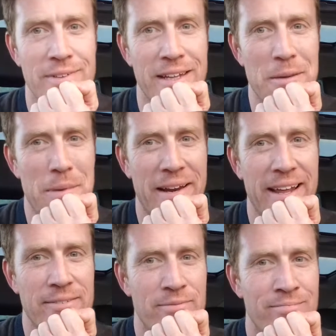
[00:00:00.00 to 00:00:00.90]
Hey
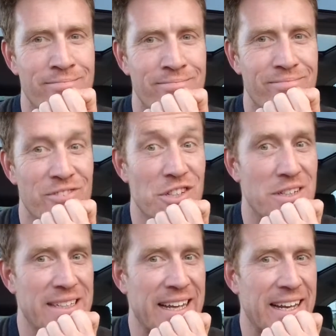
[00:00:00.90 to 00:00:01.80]
buddy, do you
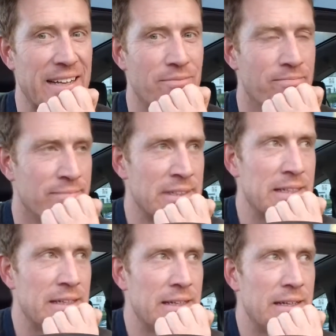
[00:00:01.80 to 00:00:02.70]
know I get it?
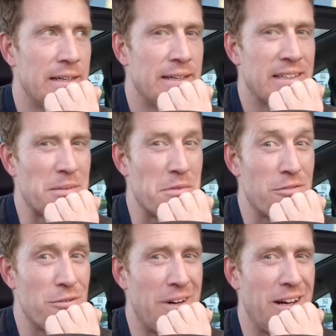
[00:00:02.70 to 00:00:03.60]
It can be
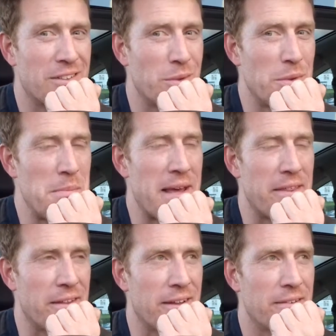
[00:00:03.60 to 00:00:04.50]
real hard to admit
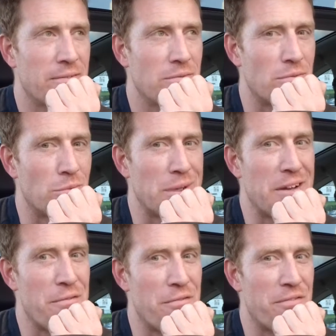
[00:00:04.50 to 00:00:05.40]
that we
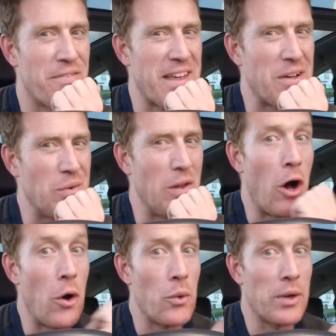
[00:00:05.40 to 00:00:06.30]
don't feel
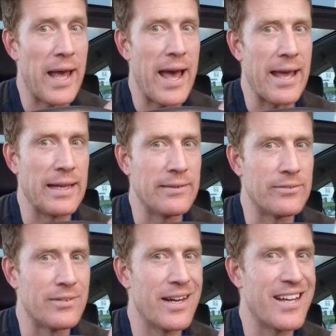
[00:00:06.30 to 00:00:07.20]
okay,
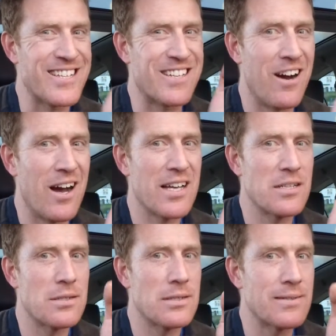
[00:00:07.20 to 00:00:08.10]
right? As
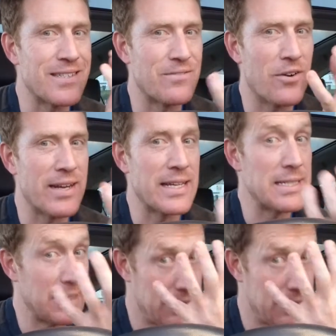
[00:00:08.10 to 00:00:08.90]
guys, it's very easy